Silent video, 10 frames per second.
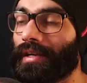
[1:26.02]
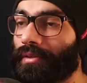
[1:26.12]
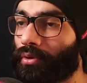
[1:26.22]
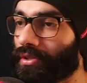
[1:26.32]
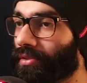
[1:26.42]

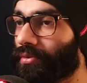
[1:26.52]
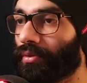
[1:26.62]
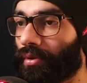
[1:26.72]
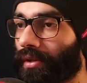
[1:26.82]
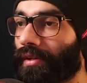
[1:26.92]
did watch the
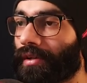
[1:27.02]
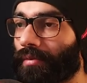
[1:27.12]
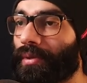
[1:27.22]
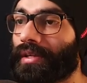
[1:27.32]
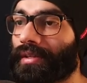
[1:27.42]
tutorial a
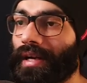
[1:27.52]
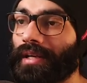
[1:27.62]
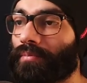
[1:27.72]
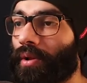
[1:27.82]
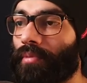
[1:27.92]
little bit and
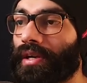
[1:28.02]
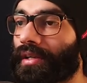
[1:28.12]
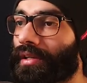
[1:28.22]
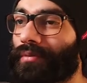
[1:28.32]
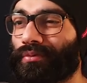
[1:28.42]
tried
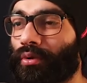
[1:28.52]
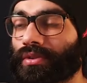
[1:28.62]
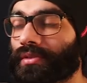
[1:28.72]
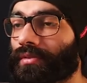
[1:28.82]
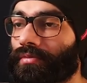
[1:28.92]
implementing it.
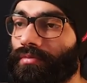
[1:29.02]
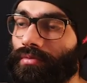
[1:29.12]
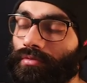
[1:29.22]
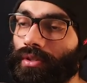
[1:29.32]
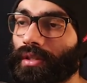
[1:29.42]
Wasn't
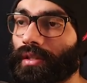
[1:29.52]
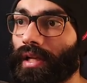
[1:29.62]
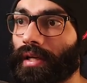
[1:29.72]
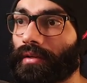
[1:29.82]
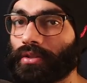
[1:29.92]
working
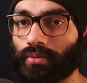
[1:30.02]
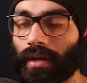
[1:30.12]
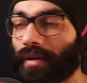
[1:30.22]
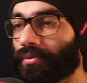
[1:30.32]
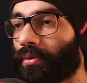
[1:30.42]
like it should
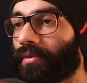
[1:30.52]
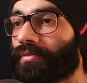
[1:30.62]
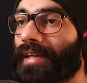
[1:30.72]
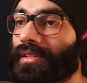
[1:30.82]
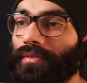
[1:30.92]
have, sort
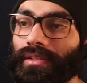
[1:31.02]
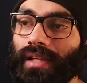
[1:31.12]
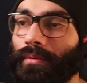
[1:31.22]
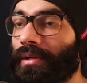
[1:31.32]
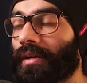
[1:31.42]
of. SFX
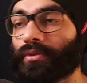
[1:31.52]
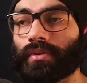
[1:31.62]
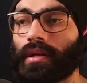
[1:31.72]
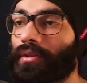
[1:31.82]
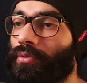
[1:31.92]
library, I was
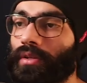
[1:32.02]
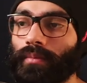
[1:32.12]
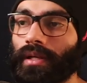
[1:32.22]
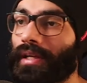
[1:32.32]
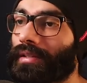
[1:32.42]
trying to do it,
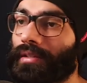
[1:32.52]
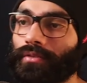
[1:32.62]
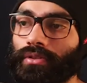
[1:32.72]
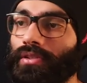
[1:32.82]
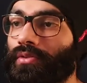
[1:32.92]
but like
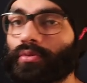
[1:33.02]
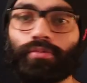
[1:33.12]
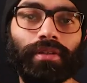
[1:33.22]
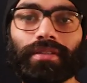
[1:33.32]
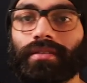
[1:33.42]
there was just
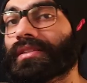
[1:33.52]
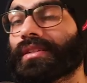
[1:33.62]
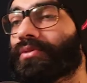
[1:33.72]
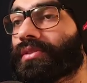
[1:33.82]
too much because there was